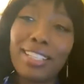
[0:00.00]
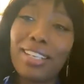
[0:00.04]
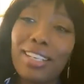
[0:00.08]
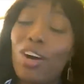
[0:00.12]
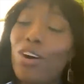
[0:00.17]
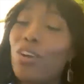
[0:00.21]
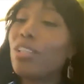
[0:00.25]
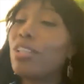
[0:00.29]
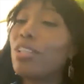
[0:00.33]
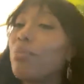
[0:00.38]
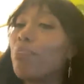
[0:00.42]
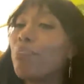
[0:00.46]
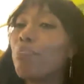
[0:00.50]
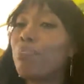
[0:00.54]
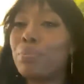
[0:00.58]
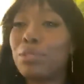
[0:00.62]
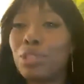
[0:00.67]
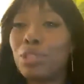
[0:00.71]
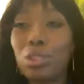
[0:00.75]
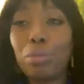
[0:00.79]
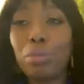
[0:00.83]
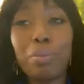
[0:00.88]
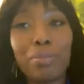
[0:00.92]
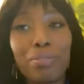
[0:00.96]
or the
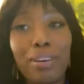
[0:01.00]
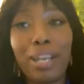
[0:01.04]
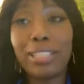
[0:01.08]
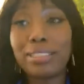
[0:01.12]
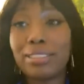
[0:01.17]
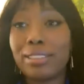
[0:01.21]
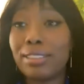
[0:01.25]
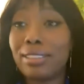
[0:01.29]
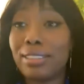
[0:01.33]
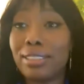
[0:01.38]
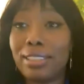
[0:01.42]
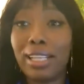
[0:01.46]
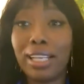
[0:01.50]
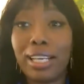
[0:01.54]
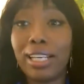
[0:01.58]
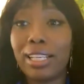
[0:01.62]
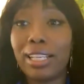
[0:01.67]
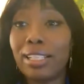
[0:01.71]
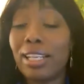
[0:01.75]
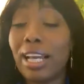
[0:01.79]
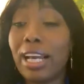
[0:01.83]
supervisor said?